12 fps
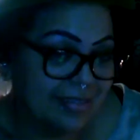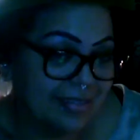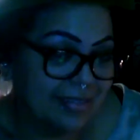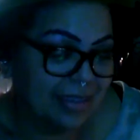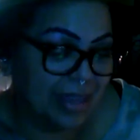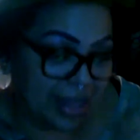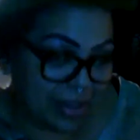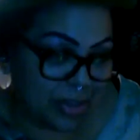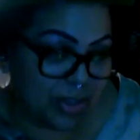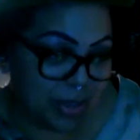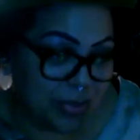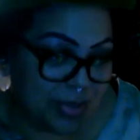that
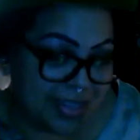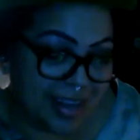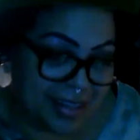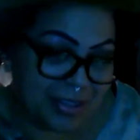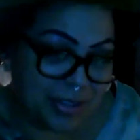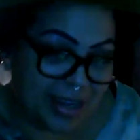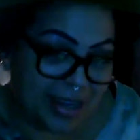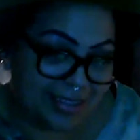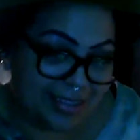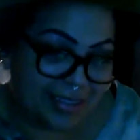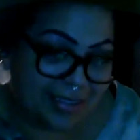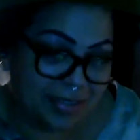she was not
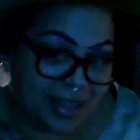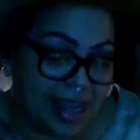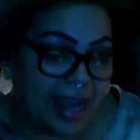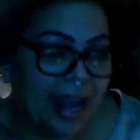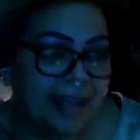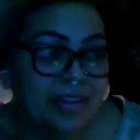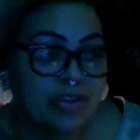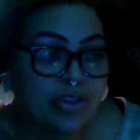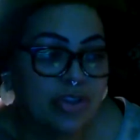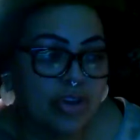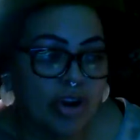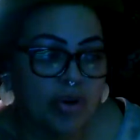attractive, and then
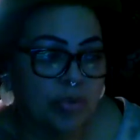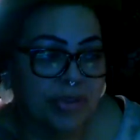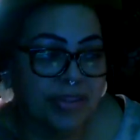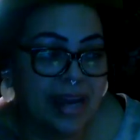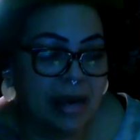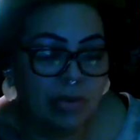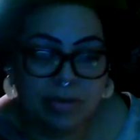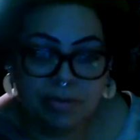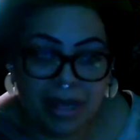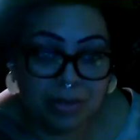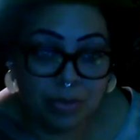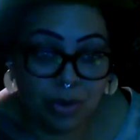struggled with that when
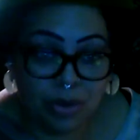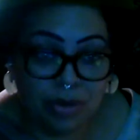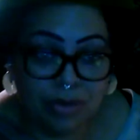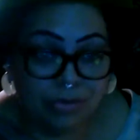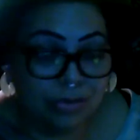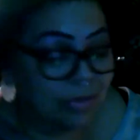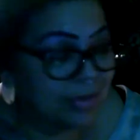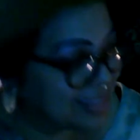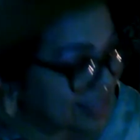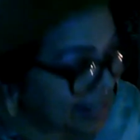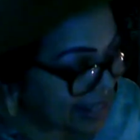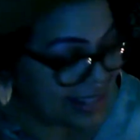men were
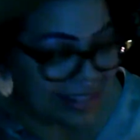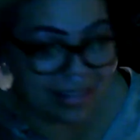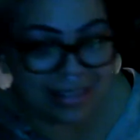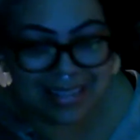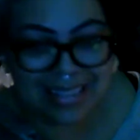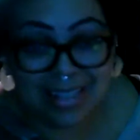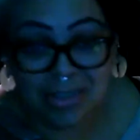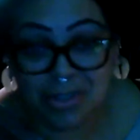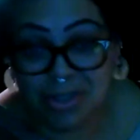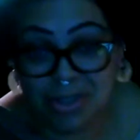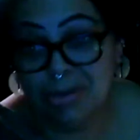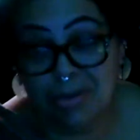intending to
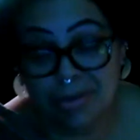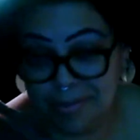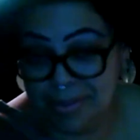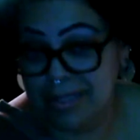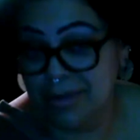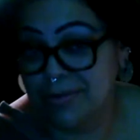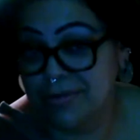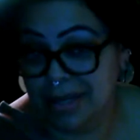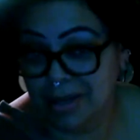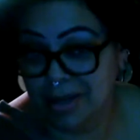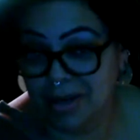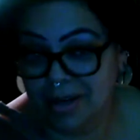essentially throw themselves at
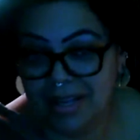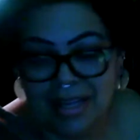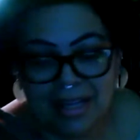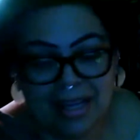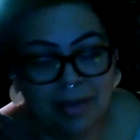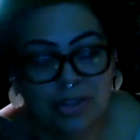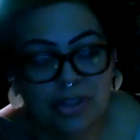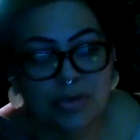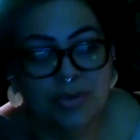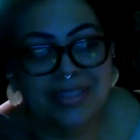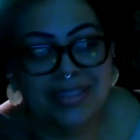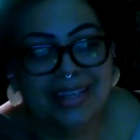her. I mean, she
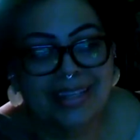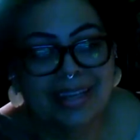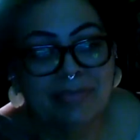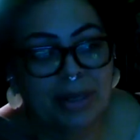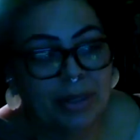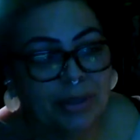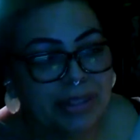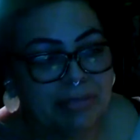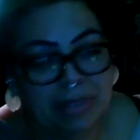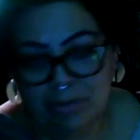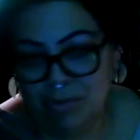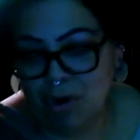was like a Marilyn
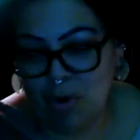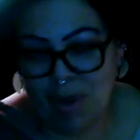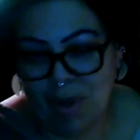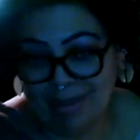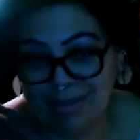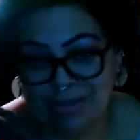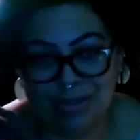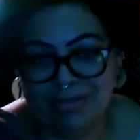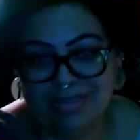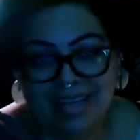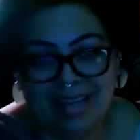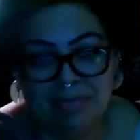Monroe-esque
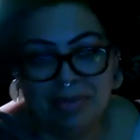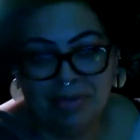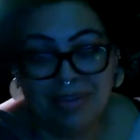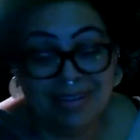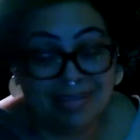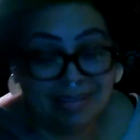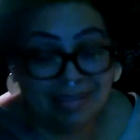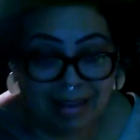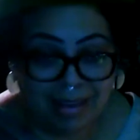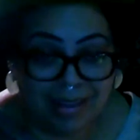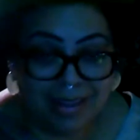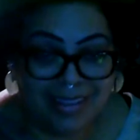type of
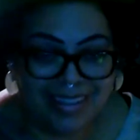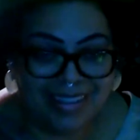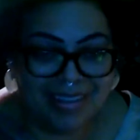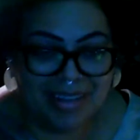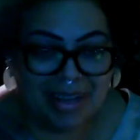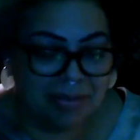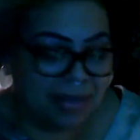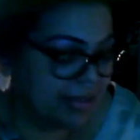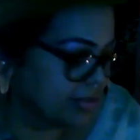aesthetic, you know what I mean?